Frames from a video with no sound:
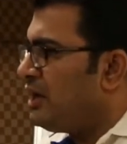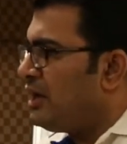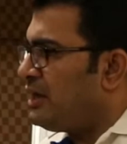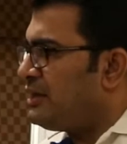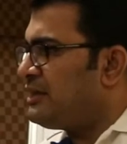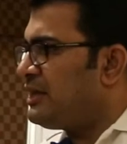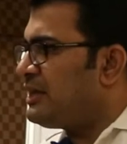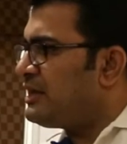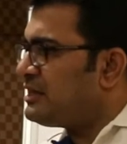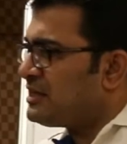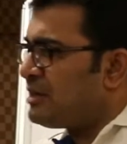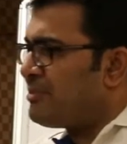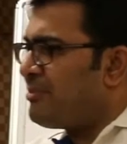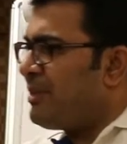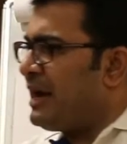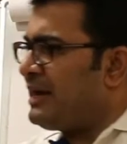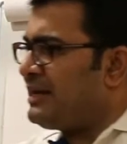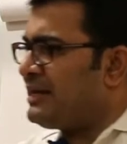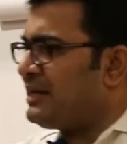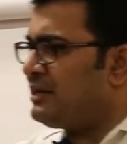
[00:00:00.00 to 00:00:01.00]
There is a
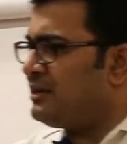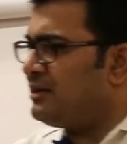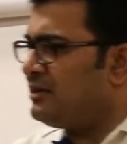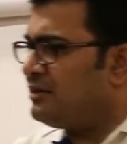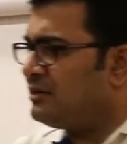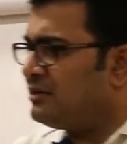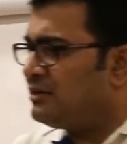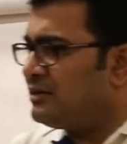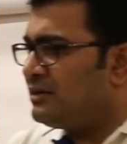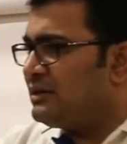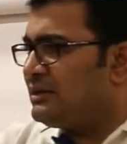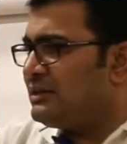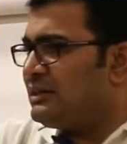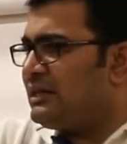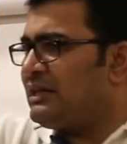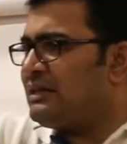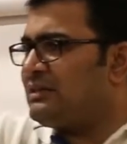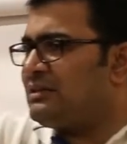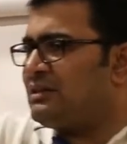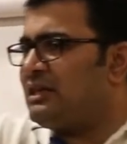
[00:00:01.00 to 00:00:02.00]
baton,
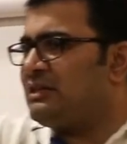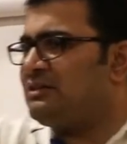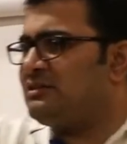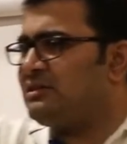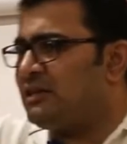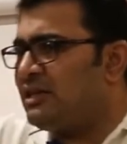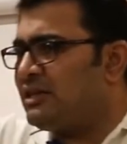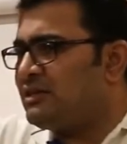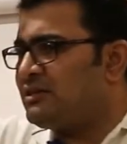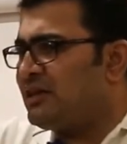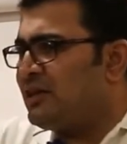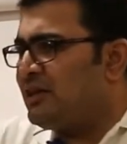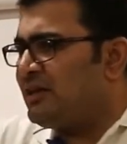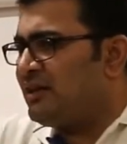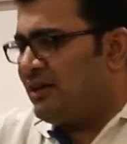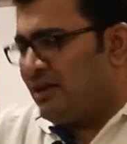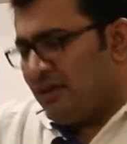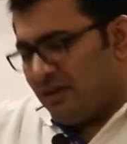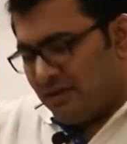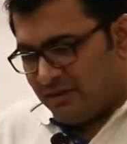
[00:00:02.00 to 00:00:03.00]
there is a
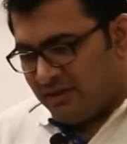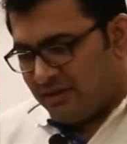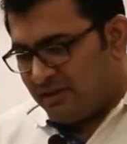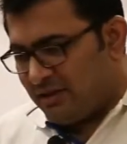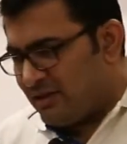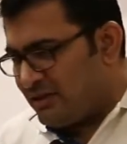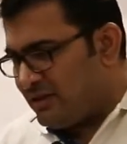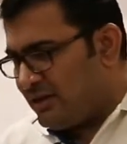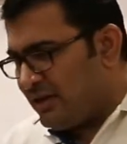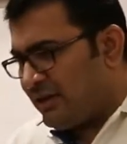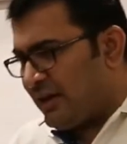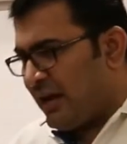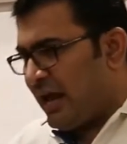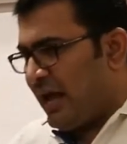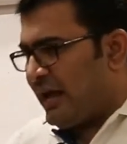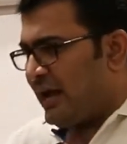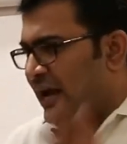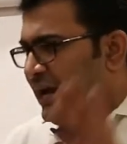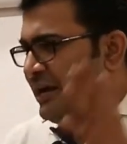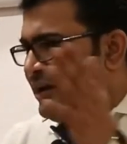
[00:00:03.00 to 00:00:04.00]
destination, there is a
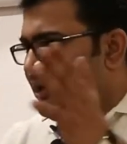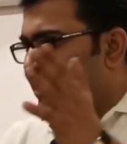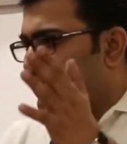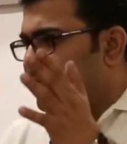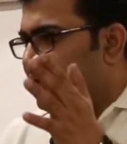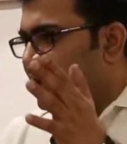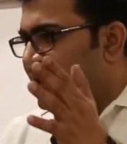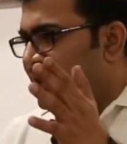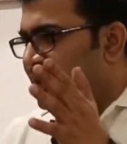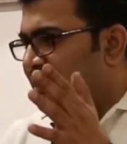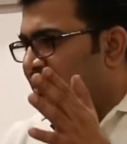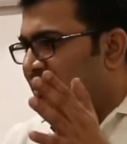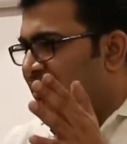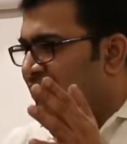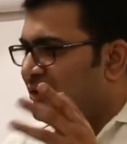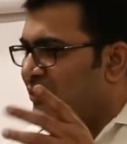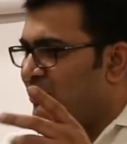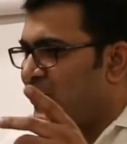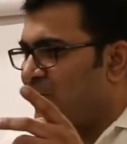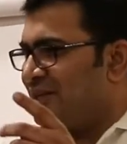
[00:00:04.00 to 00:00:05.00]
track identified.
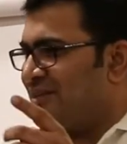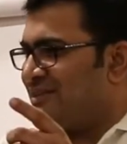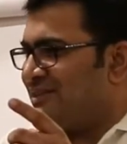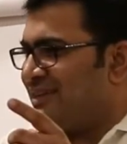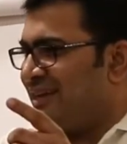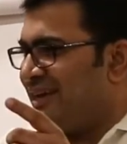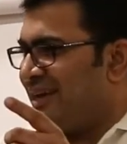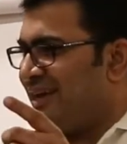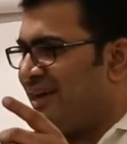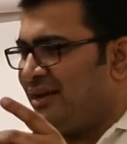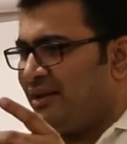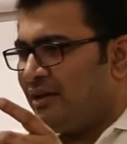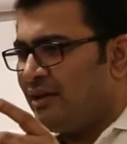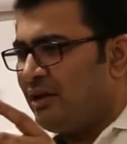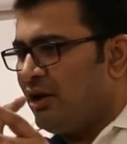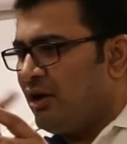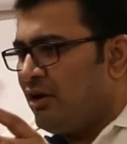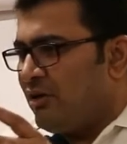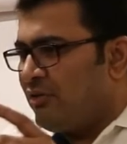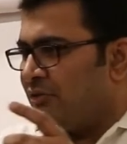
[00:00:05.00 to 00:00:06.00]
Goal is clear.
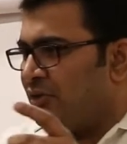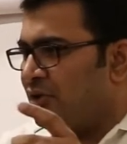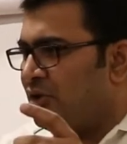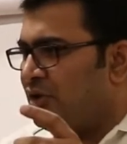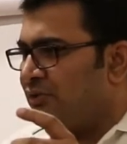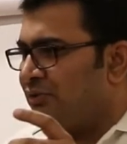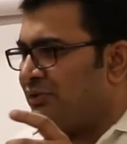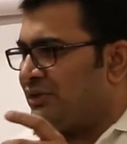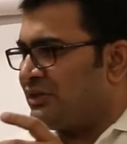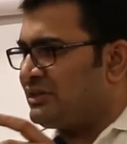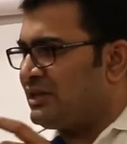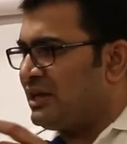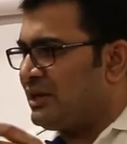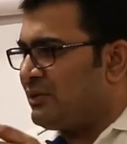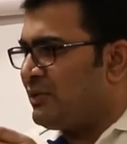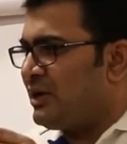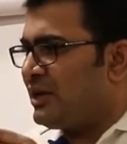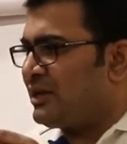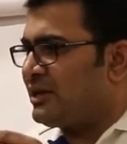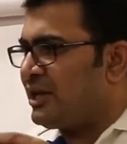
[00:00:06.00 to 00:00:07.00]
4 of us are
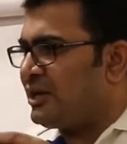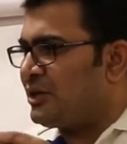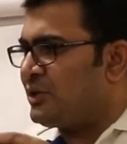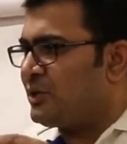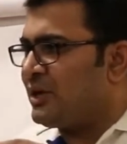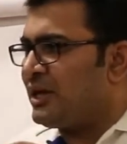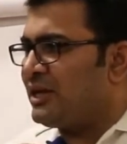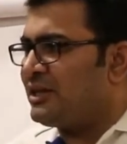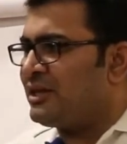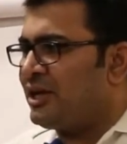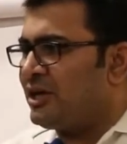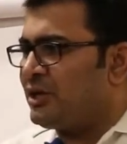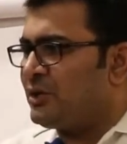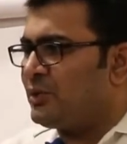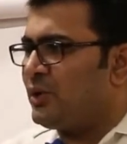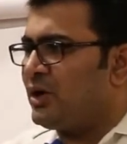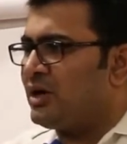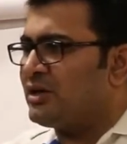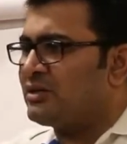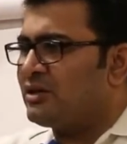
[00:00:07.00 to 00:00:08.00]
working together
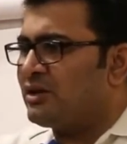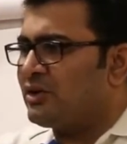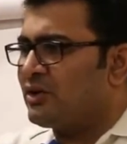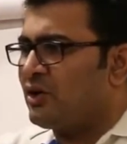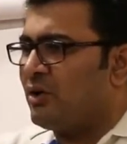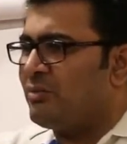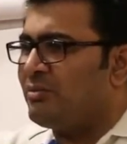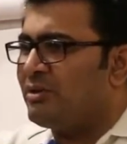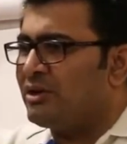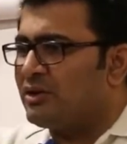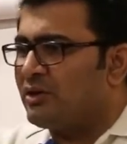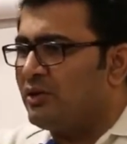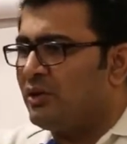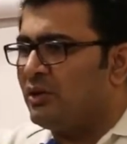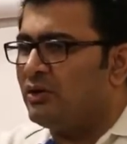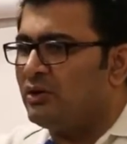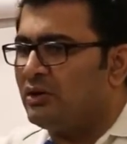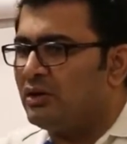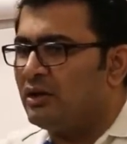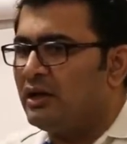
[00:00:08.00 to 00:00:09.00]
towards a common
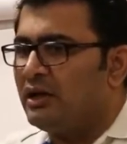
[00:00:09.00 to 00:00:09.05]
goal.